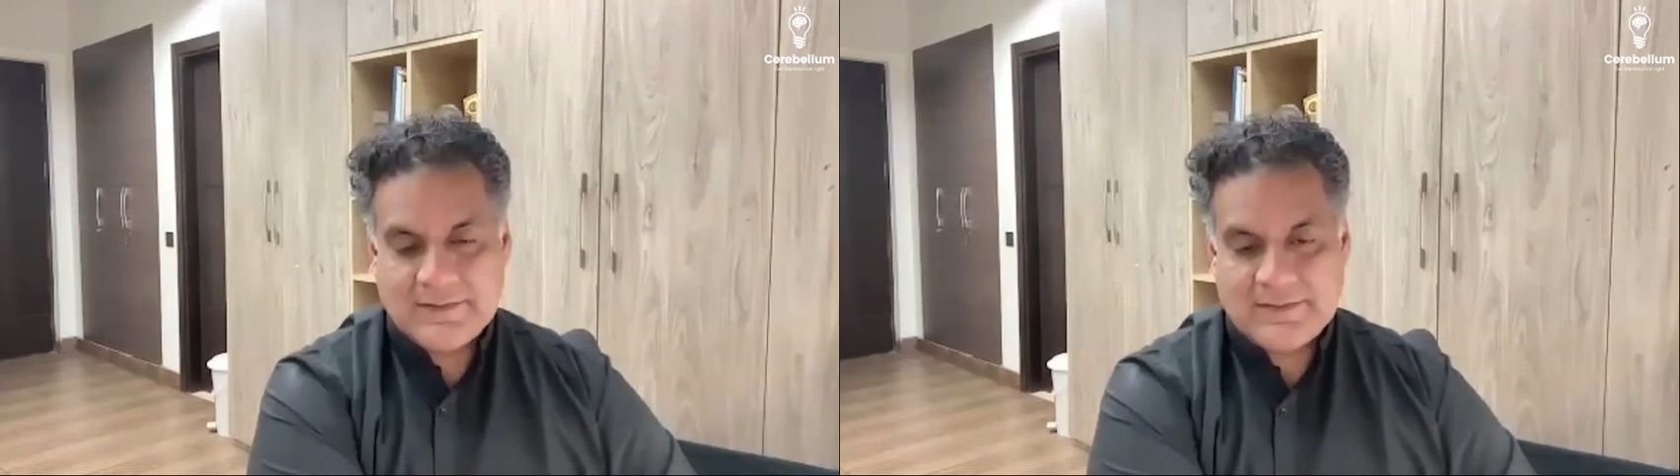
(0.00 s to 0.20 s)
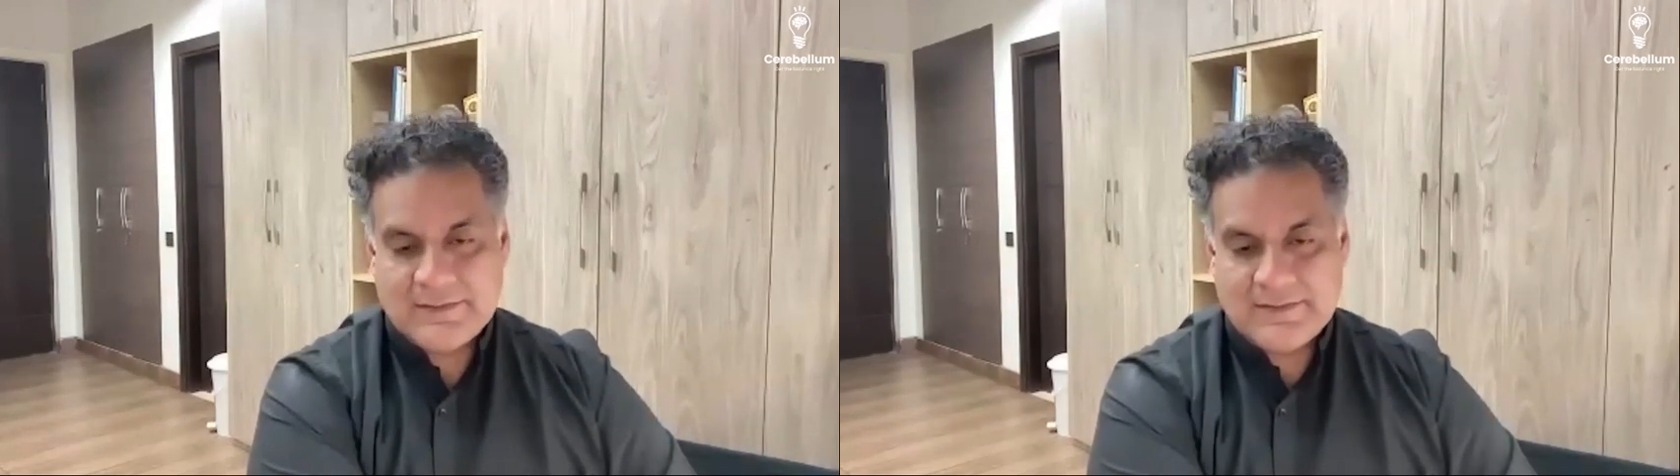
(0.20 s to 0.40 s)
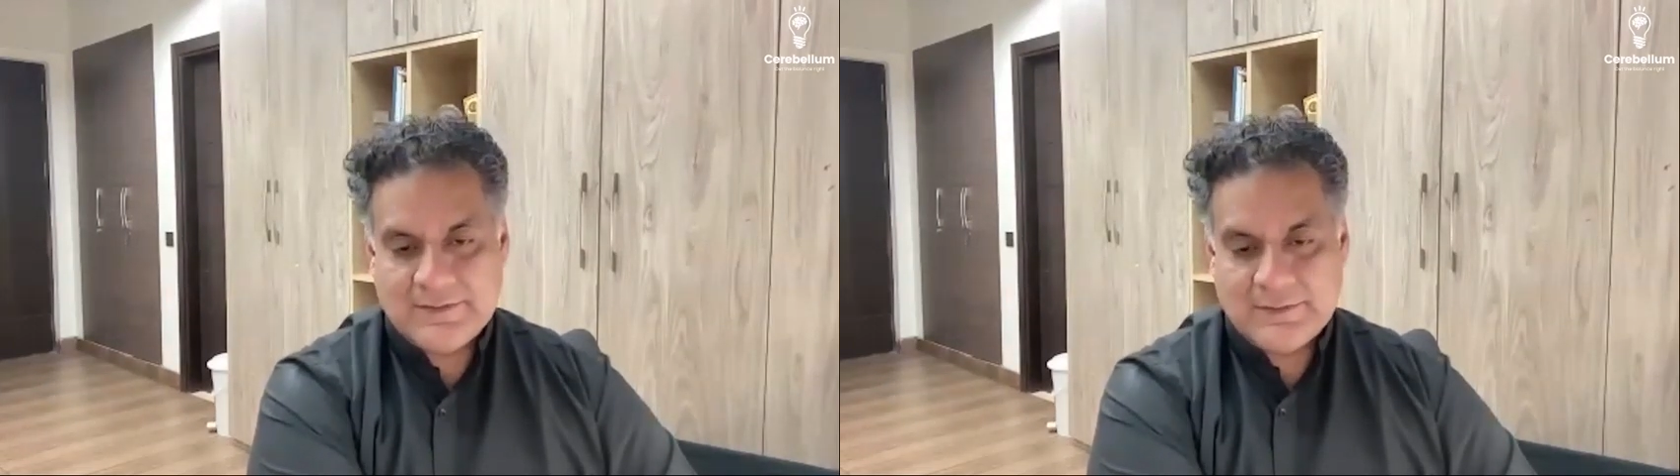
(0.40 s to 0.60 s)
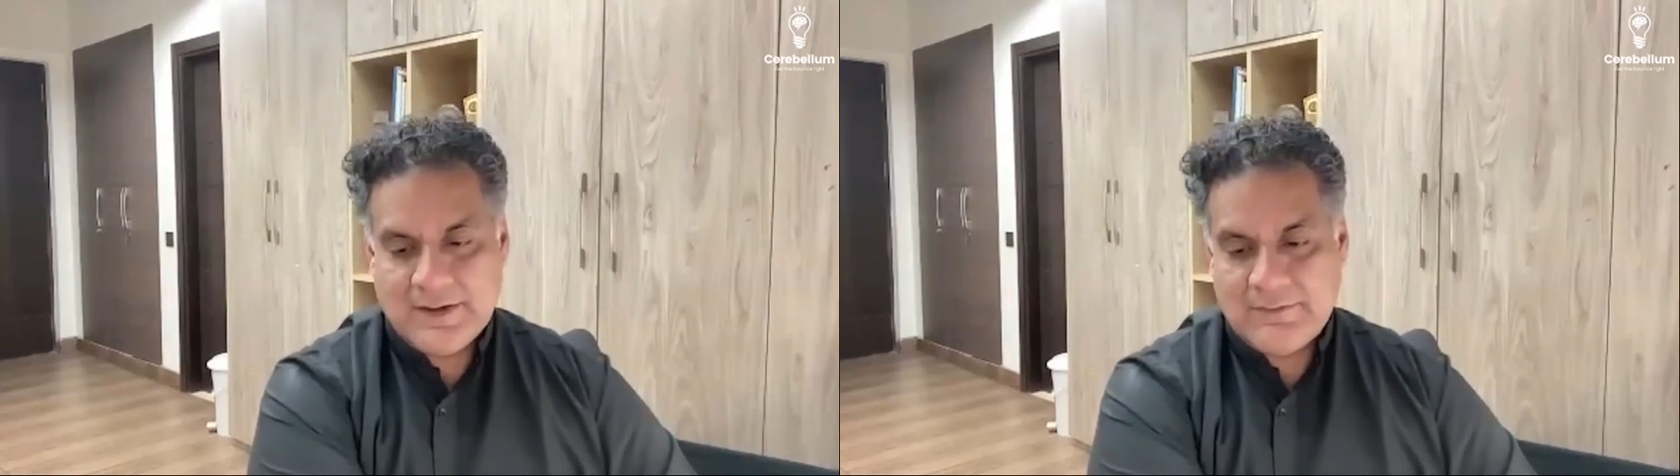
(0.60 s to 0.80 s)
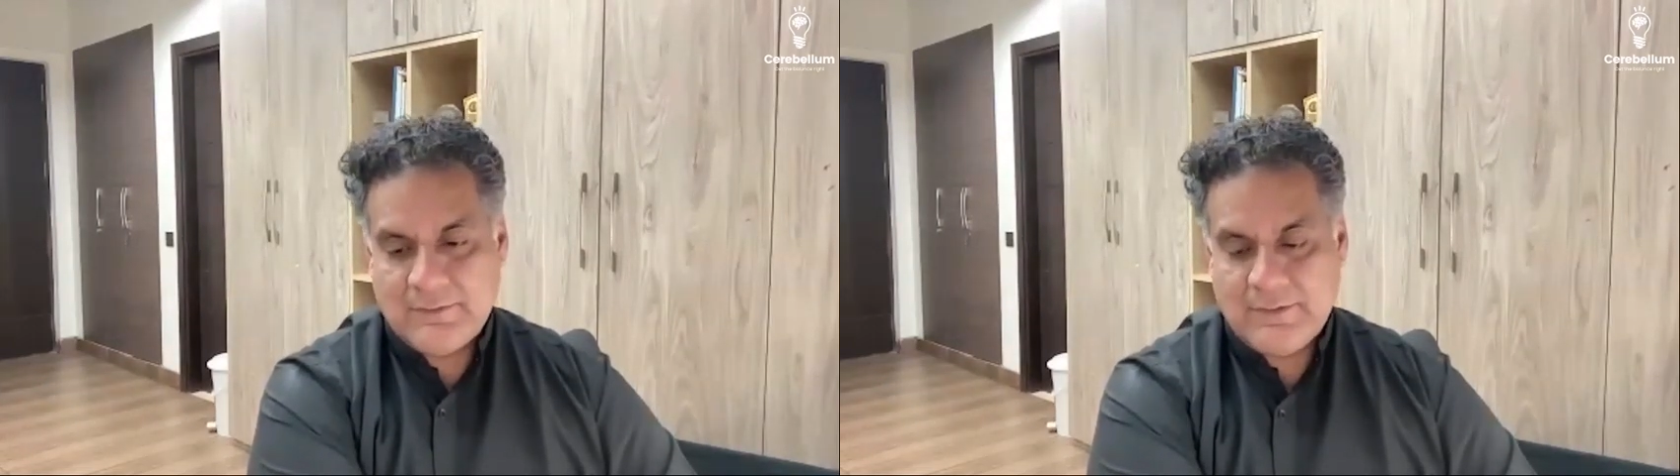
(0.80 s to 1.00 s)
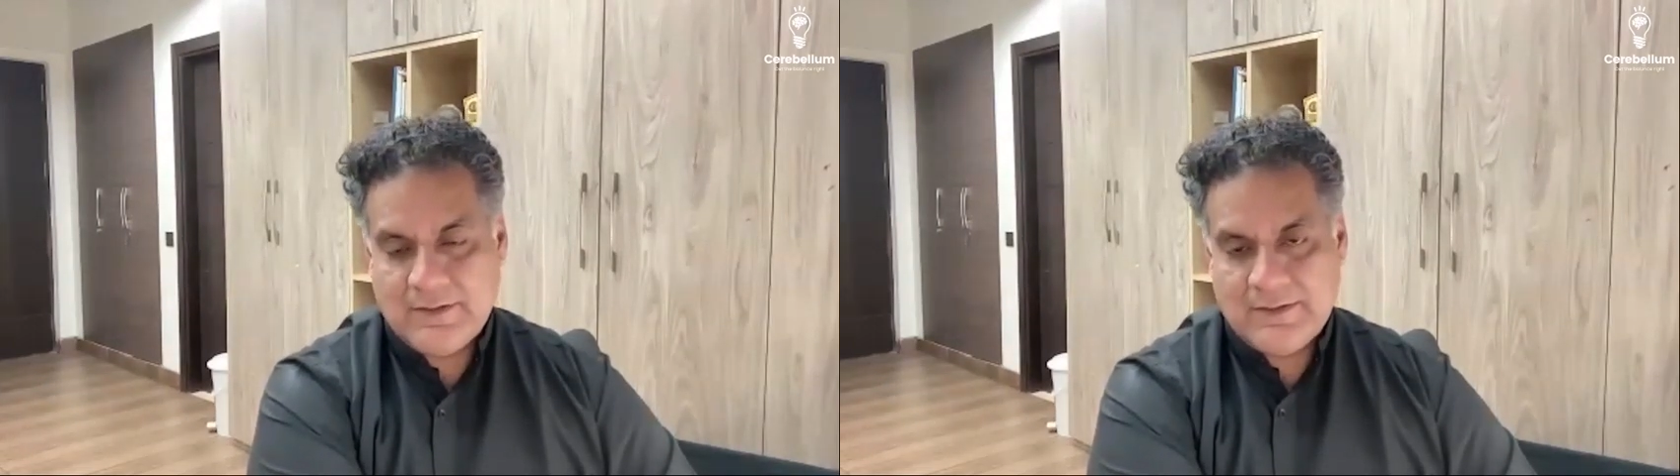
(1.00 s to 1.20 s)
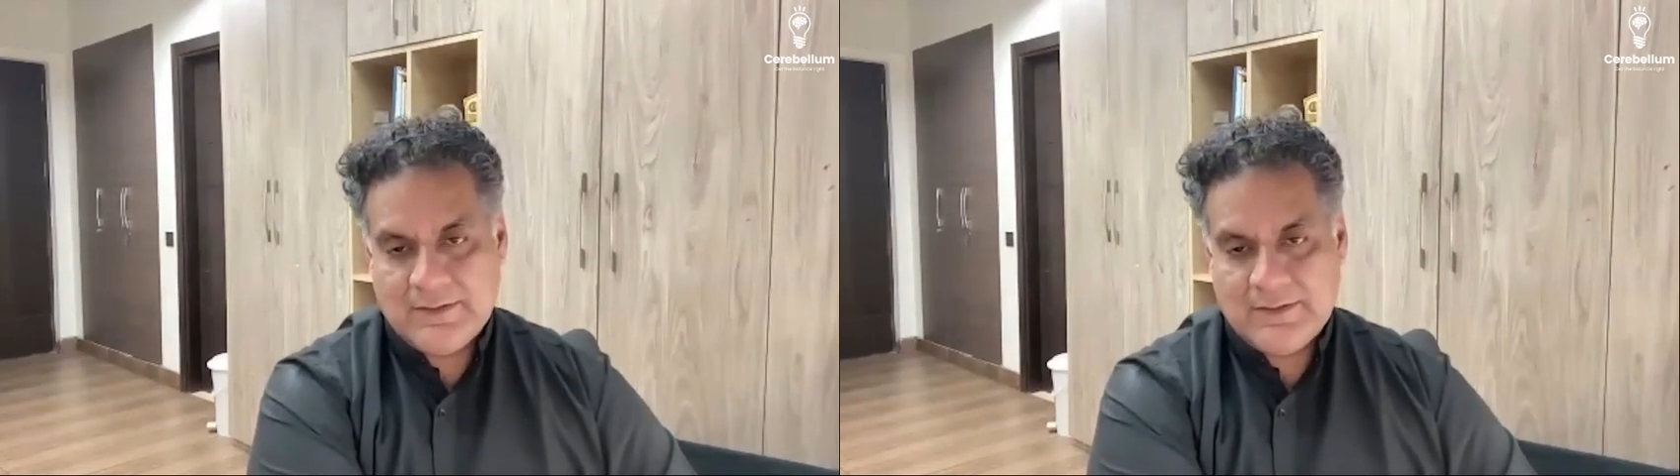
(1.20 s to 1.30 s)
jo hai wo